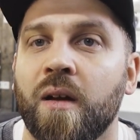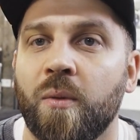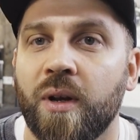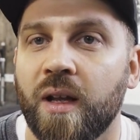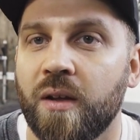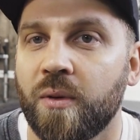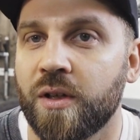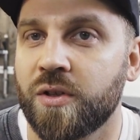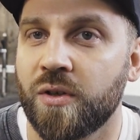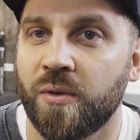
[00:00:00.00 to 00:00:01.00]
when they do
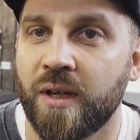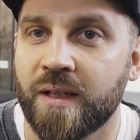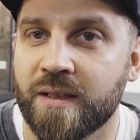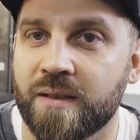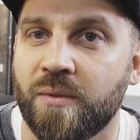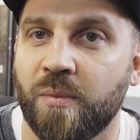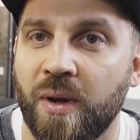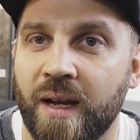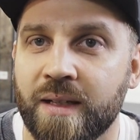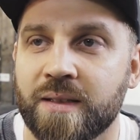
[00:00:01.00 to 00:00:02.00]
insurance
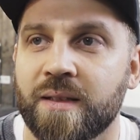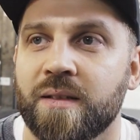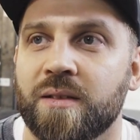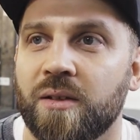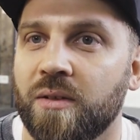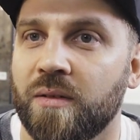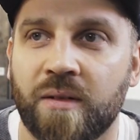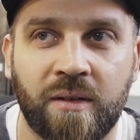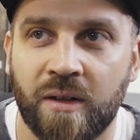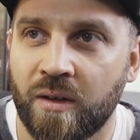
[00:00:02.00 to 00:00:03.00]
repairs, so
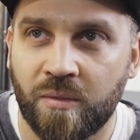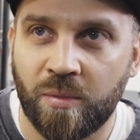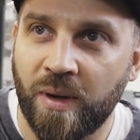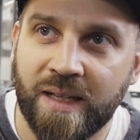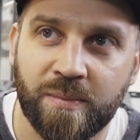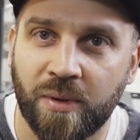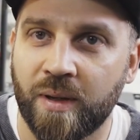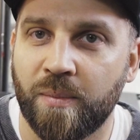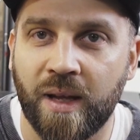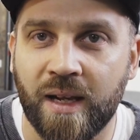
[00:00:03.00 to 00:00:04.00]
replace
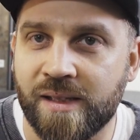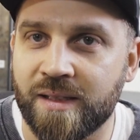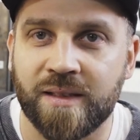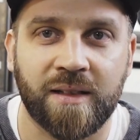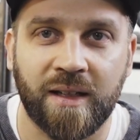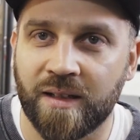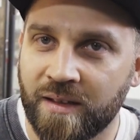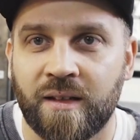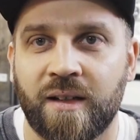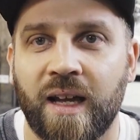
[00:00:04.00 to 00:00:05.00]
body panels and
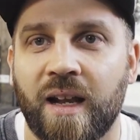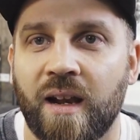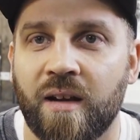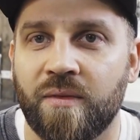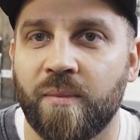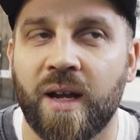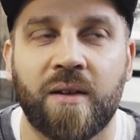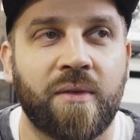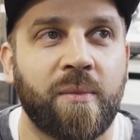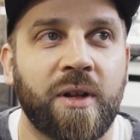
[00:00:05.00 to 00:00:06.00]
get a lot of money
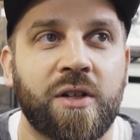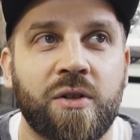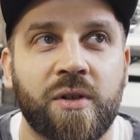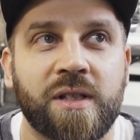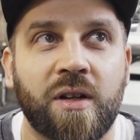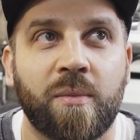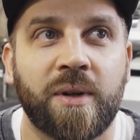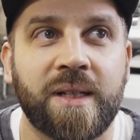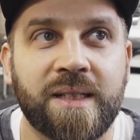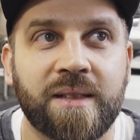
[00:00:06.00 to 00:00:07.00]
from the insurance
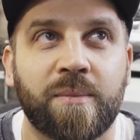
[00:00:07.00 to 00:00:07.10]
companies.